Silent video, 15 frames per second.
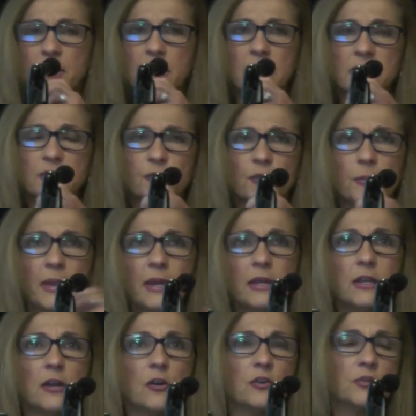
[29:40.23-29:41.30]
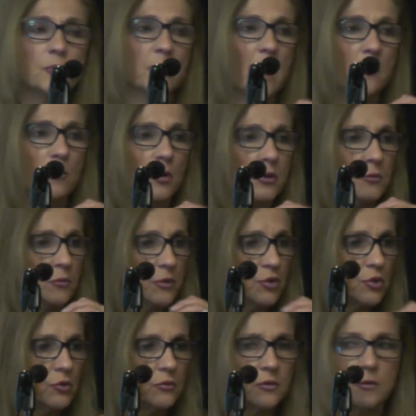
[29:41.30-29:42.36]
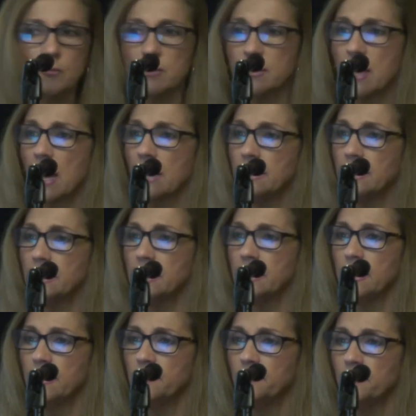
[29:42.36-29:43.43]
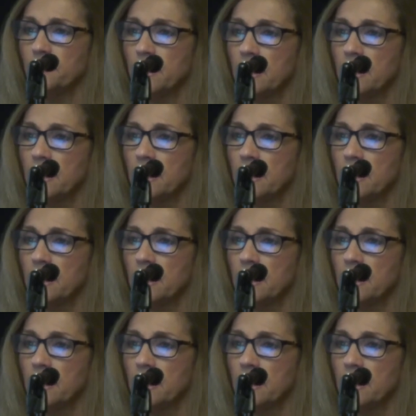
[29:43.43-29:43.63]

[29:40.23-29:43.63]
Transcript: because for many years when I worked with children with IDD,